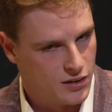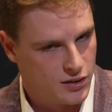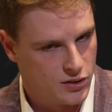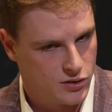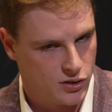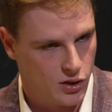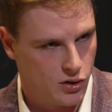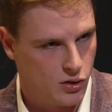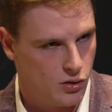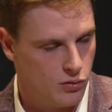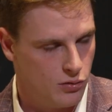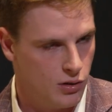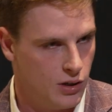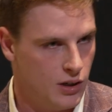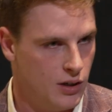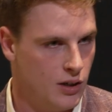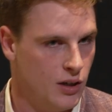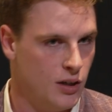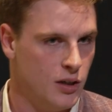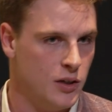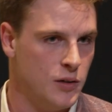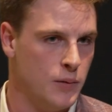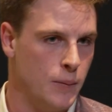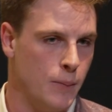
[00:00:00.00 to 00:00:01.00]

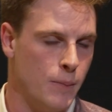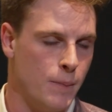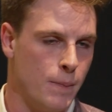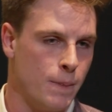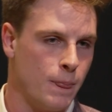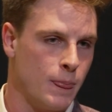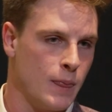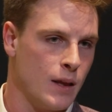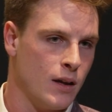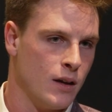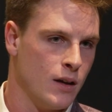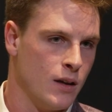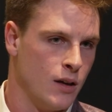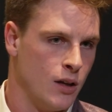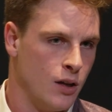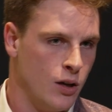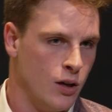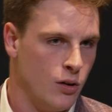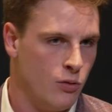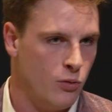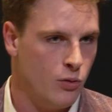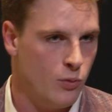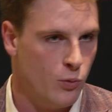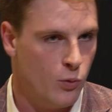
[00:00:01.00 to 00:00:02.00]
So,
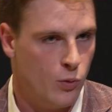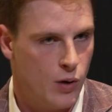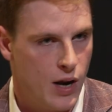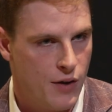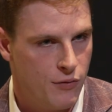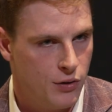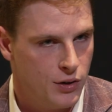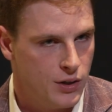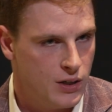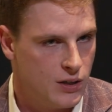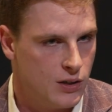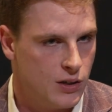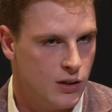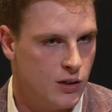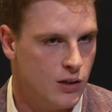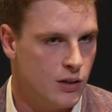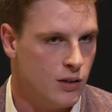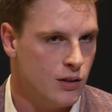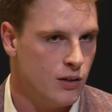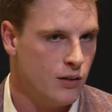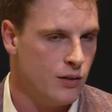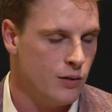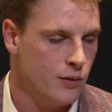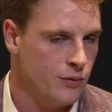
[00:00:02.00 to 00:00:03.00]
whenever
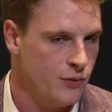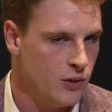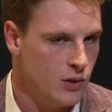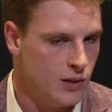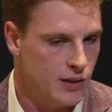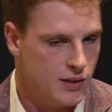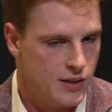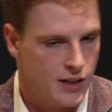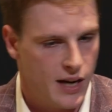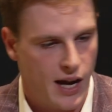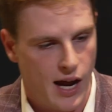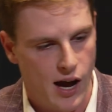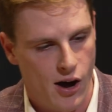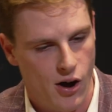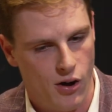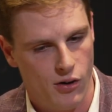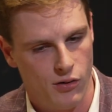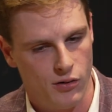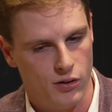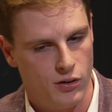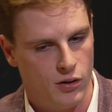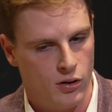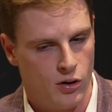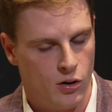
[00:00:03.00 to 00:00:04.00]
you're feeling
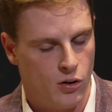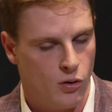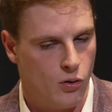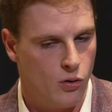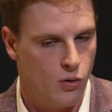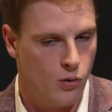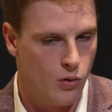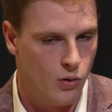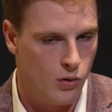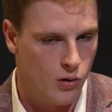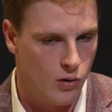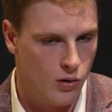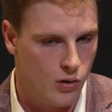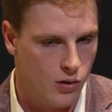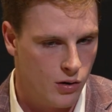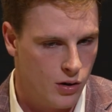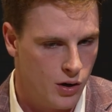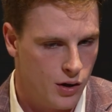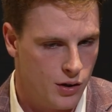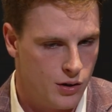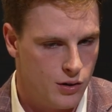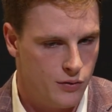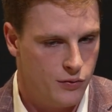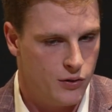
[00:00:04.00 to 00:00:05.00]
down,
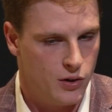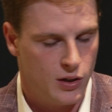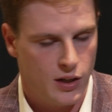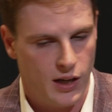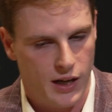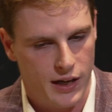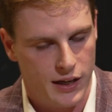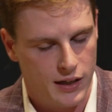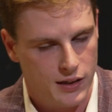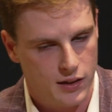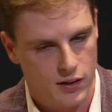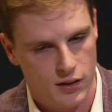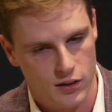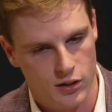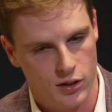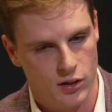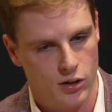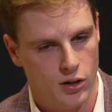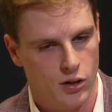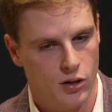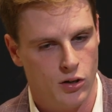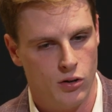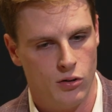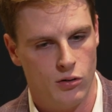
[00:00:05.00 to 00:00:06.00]
or you feel like
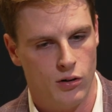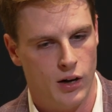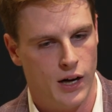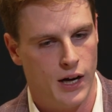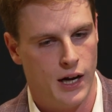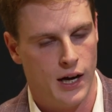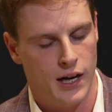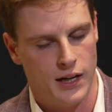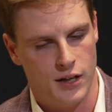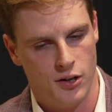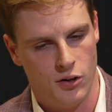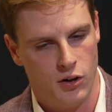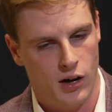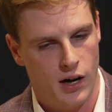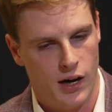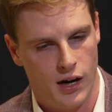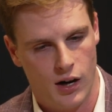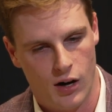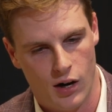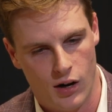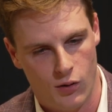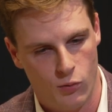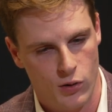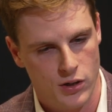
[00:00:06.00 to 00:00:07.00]

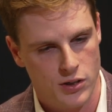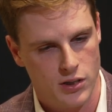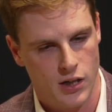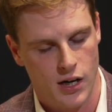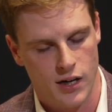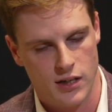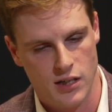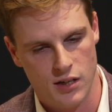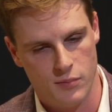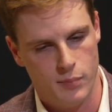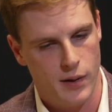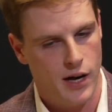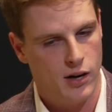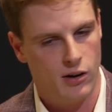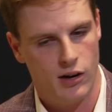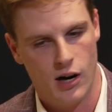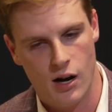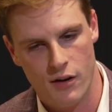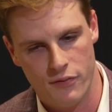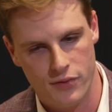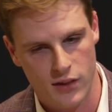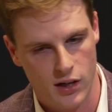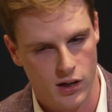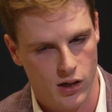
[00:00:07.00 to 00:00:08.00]
I wish I did better
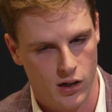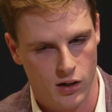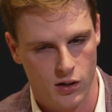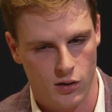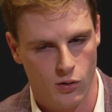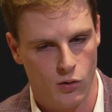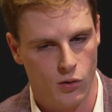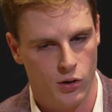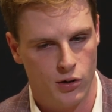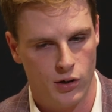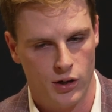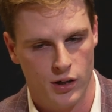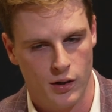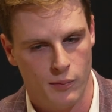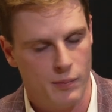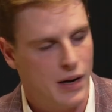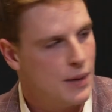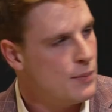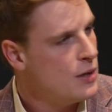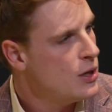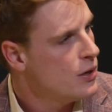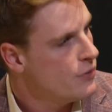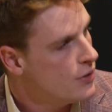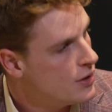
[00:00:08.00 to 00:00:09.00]
out there, or
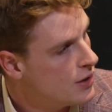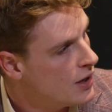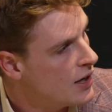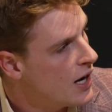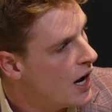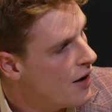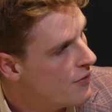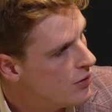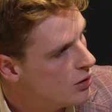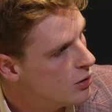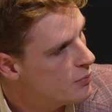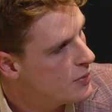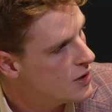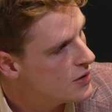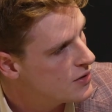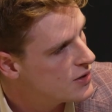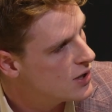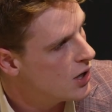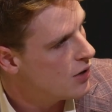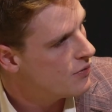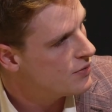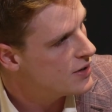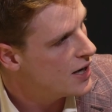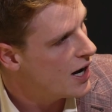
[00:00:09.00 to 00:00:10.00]
maybe even have a little bit of
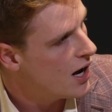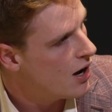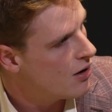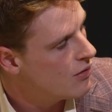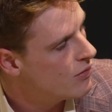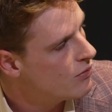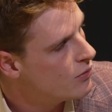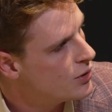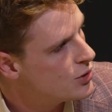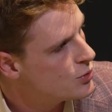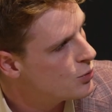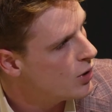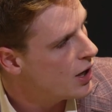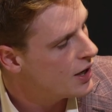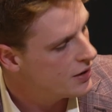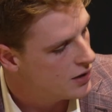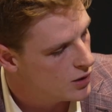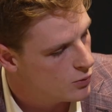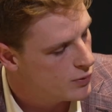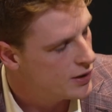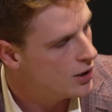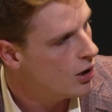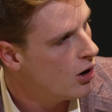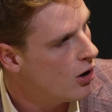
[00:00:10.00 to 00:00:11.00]
self-doubt, which I
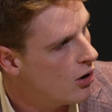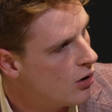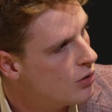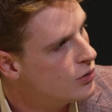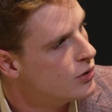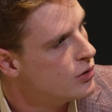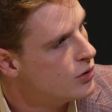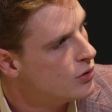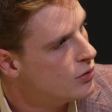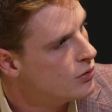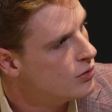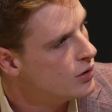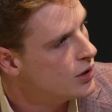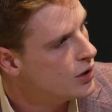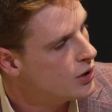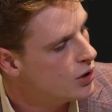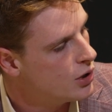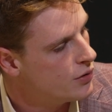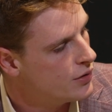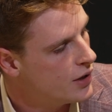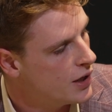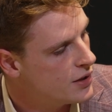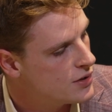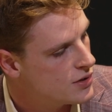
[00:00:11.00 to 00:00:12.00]
think we all do.
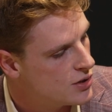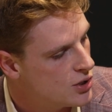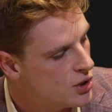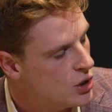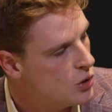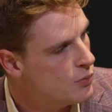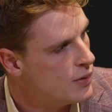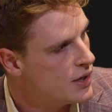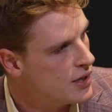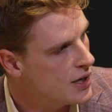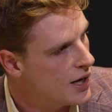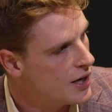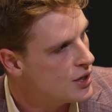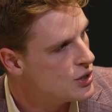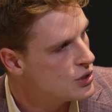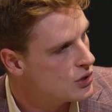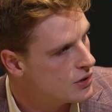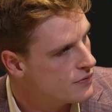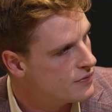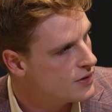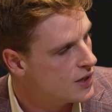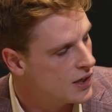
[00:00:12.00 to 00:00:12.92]
That's the human nature of